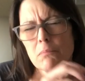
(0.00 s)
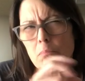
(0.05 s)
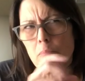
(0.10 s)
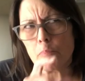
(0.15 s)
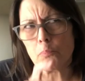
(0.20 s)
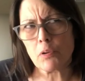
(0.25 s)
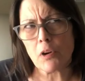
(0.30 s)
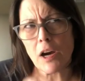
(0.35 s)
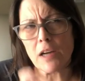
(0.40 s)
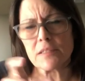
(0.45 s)

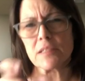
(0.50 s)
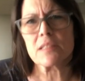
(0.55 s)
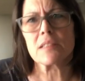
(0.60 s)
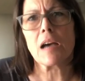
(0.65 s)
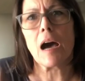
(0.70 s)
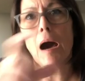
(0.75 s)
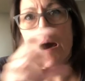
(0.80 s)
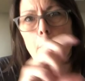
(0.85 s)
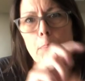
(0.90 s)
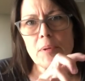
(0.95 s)
process
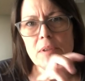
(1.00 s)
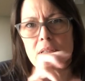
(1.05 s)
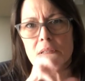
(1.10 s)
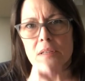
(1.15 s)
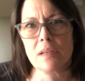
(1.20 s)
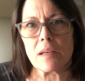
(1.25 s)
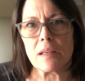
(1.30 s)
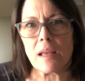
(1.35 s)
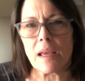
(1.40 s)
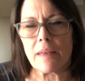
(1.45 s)

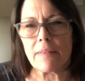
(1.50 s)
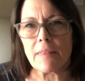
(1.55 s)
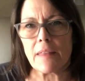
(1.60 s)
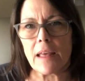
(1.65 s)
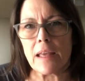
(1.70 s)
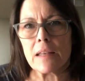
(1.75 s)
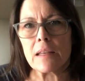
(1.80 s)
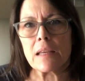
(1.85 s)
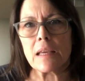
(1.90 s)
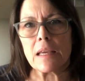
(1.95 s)
opposite and
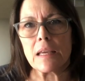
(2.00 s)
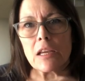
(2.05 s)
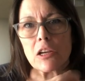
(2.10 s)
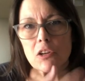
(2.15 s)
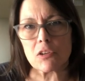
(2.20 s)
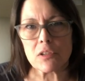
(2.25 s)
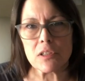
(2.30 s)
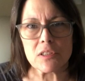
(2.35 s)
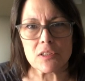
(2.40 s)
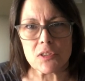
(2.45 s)
then
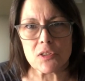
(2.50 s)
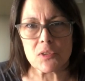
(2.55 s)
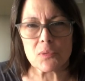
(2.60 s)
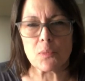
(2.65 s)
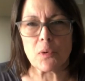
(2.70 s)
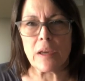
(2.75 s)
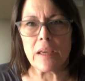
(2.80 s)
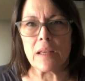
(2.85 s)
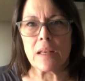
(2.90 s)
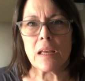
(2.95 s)
increases
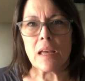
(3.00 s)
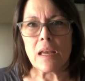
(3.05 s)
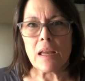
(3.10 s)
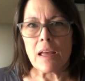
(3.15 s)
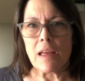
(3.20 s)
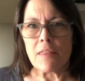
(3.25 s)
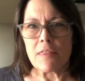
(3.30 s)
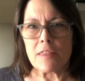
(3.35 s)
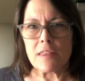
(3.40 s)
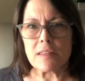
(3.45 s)
weight
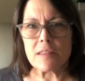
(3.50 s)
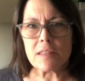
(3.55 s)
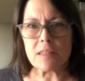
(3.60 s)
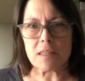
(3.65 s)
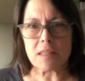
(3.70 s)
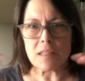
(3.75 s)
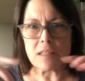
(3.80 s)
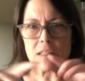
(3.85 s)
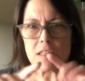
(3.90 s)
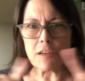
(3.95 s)
the
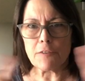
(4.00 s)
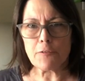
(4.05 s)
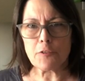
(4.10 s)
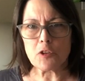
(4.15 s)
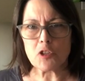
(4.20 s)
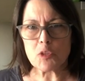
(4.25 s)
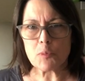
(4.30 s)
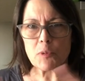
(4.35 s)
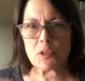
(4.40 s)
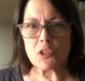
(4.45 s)
the
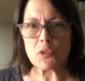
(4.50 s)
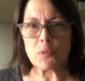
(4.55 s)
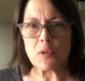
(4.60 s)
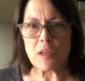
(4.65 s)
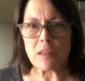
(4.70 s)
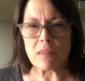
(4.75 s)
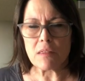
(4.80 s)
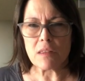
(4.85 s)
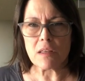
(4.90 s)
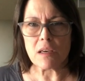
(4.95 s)
difference
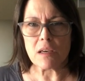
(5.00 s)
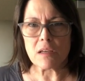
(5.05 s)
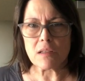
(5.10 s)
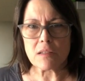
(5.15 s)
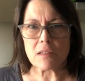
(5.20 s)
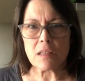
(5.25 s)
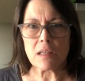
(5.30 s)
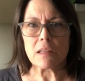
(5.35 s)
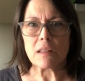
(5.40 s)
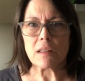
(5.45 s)
between
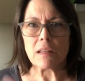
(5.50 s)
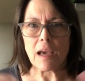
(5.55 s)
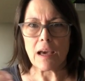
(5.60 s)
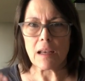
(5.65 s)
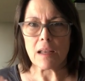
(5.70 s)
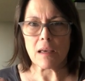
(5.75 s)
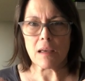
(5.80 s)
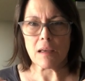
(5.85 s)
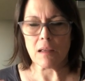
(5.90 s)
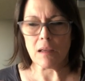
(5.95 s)
this they
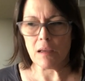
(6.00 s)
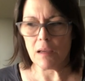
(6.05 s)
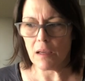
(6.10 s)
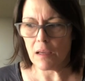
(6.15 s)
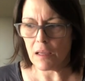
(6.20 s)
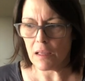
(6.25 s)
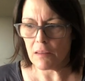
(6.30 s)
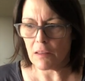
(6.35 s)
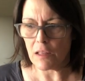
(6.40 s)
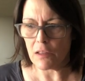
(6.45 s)
had a
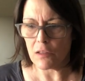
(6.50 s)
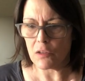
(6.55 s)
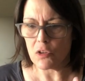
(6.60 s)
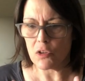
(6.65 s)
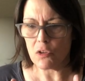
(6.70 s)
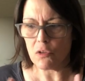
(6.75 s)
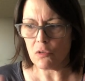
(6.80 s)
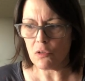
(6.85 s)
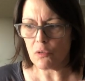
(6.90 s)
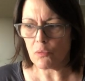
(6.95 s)
they
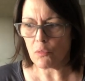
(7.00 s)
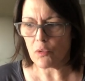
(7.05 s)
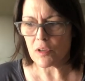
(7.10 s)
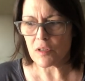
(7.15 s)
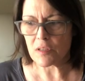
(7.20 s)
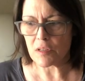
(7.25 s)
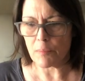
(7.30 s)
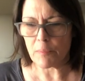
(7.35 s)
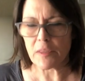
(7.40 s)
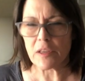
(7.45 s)
knew it was
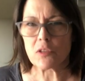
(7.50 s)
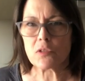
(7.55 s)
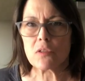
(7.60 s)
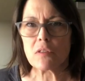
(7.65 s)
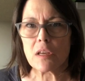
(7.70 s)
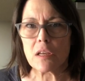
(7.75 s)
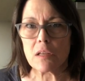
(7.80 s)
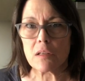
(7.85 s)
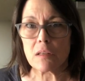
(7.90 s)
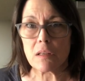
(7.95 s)
something so
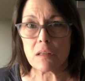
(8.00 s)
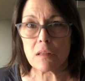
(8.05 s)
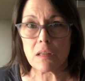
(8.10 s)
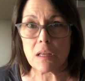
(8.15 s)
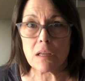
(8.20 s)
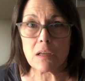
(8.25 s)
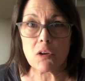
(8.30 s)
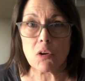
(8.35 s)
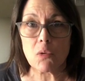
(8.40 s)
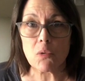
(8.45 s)
they
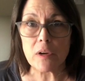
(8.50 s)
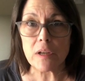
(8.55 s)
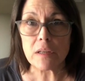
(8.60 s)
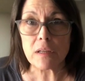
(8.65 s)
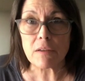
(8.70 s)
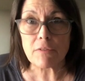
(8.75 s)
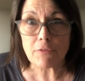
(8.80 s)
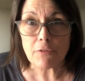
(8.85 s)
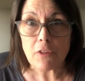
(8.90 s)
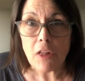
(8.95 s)
they coined
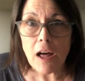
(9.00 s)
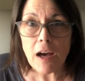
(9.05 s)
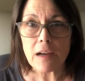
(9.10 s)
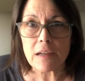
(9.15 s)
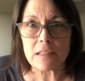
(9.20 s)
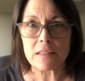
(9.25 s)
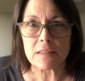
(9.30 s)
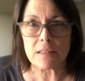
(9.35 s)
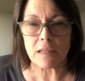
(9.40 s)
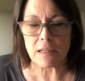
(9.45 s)
it
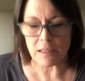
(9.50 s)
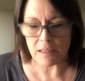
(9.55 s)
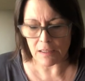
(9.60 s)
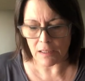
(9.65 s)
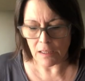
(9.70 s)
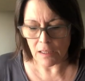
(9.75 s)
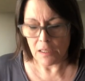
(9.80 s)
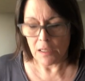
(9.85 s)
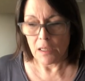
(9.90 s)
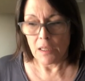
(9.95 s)
phlogiston
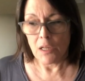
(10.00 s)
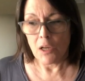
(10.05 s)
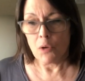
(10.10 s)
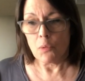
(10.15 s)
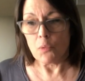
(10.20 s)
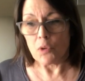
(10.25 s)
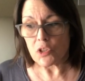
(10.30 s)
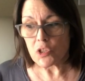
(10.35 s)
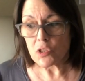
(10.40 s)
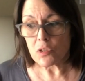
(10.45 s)

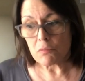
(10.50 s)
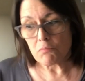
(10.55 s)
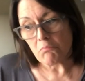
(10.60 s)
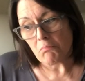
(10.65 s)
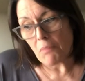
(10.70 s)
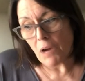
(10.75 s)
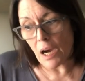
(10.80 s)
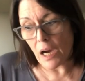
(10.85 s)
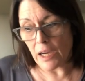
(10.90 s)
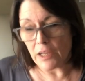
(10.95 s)
which
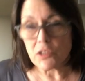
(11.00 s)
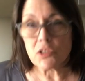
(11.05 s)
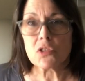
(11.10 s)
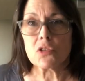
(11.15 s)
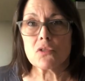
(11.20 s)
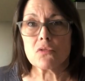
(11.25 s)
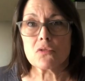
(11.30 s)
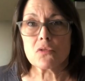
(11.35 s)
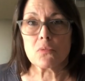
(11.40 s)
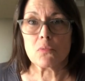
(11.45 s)
I just
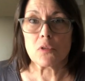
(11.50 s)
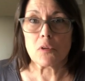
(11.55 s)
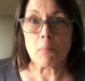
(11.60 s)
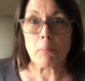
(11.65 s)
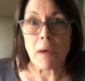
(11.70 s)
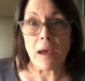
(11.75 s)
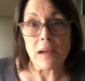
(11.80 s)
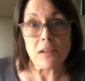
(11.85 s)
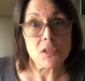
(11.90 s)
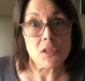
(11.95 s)
use the word
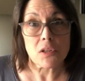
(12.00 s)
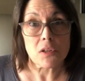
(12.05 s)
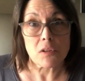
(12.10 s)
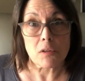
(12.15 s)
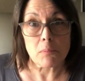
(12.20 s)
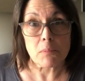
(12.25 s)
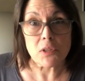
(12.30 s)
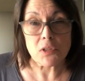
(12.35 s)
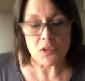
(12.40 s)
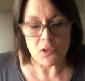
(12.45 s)
magic or
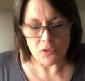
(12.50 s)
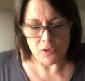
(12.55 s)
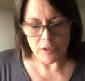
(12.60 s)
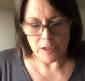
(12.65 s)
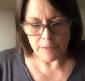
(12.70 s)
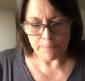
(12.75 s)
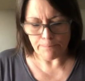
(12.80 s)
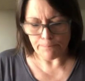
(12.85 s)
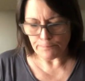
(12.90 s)
mystery.